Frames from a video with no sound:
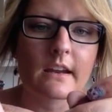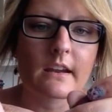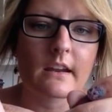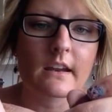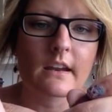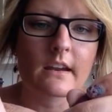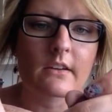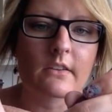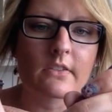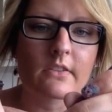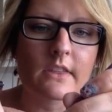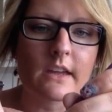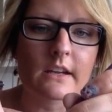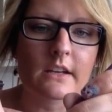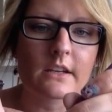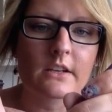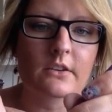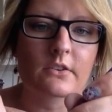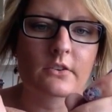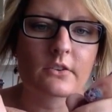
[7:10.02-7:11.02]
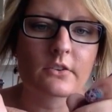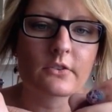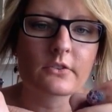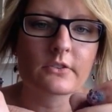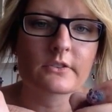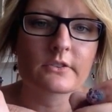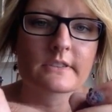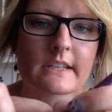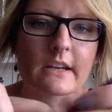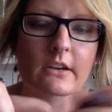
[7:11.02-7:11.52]
and that
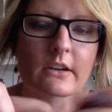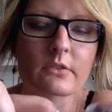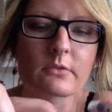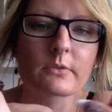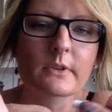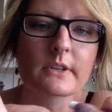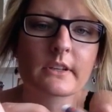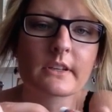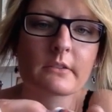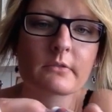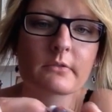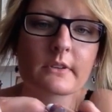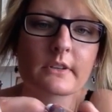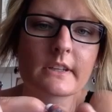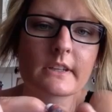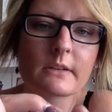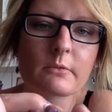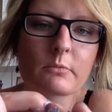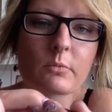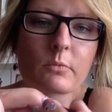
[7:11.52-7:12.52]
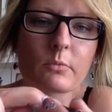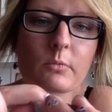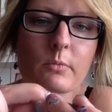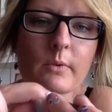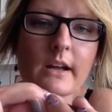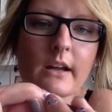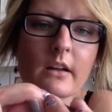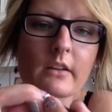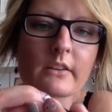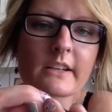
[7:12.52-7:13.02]
cuticle down really, really
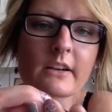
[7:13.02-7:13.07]
well.